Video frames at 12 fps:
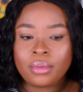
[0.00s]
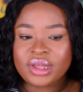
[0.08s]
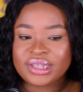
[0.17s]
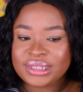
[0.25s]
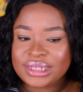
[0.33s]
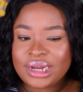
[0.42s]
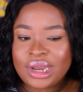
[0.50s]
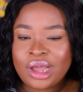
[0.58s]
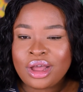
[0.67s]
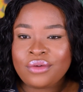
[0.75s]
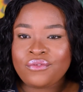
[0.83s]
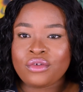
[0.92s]

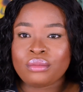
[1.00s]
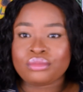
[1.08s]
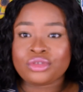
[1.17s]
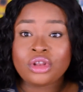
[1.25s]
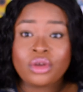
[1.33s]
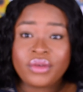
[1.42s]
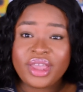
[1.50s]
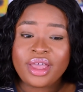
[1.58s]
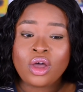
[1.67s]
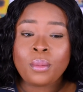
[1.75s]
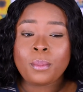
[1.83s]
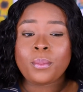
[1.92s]
concealer from
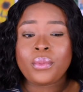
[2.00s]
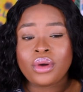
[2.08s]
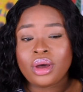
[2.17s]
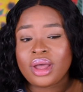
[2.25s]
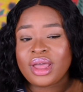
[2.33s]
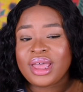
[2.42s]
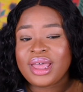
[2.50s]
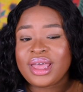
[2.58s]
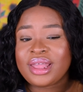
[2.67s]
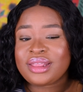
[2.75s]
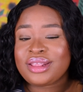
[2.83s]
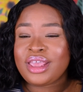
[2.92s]
L'Oreal, but
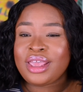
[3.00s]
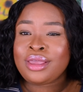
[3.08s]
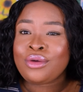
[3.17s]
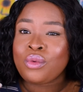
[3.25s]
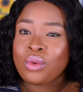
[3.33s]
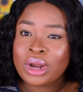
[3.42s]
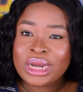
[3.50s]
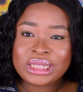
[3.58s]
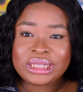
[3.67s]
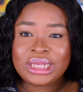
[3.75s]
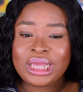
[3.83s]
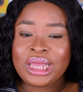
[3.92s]
the
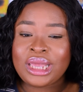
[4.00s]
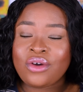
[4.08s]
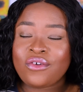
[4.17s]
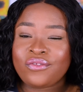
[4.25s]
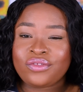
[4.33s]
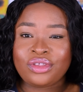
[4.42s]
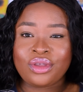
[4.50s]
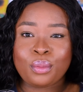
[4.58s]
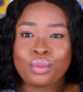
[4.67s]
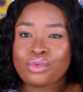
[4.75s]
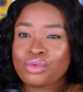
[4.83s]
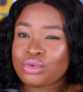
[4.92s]
quality of the
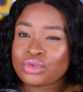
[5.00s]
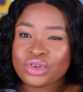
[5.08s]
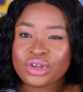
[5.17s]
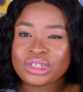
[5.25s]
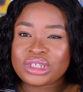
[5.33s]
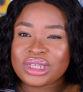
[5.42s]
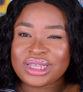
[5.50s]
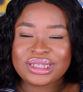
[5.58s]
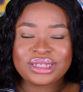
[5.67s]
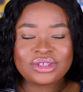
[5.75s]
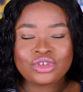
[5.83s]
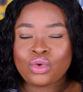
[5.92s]
product
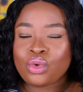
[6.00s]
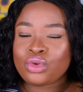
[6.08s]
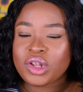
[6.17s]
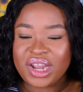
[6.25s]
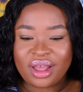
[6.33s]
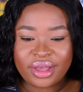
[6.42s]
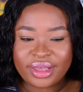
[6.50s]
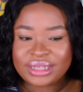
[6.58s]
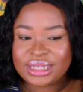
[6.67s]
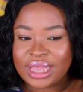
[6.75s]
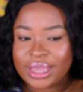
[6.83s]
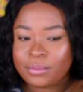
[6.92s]
is so
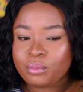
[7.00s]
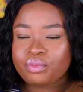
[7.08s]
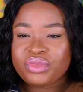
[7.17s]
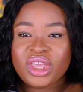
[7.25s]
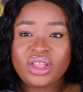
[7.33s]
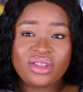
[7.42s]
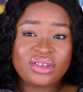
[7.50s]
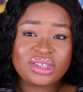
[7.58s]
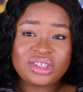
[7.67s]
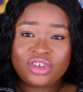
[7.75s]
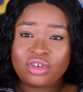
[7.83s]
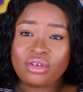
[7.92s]
nice, like it
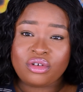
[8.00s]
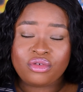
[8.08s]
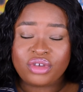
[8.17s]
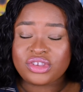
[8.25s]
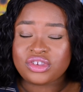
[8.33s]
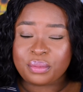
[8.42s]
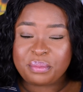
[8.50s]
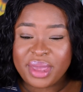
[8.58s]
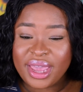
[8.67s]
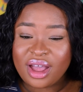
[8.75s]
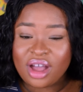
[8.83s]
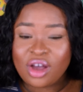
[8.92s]
doesn't crease your
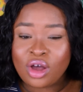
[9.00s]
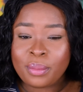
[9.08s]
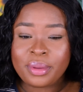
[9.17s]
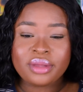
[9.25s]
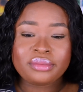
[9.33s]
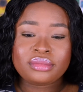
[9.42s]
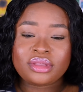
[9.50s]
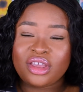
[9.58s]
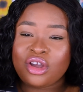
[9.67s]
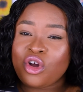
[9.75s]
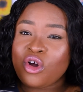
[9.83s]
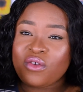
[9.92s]
makeup,
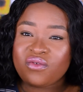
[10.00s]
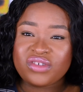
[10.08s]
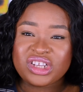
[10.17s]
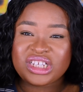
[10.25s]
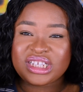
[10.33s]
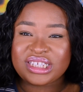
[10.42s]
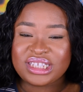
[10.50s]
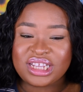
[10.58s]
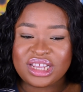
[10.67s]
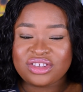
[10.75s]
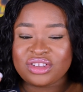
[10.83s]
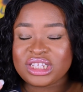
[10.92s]
the coverage is
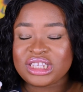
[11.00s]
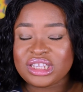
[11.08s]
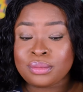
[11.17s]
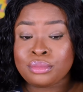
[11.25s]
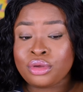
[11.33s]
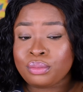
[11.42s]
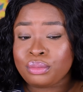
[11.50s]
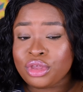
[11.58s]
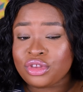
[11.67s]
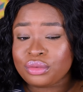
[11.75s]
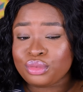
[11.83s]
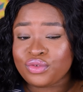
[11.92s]
there. So this is a
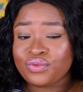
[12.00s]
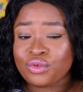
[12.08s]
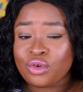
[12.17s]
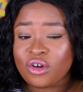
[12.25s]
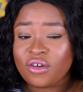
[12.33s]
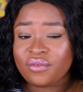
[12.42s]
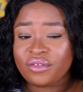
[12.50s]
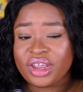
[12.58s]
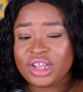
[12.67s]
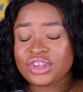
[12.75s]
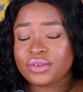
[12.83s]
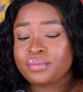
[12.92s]
medium to full
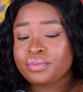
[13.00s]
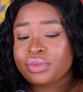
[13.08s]
coverage.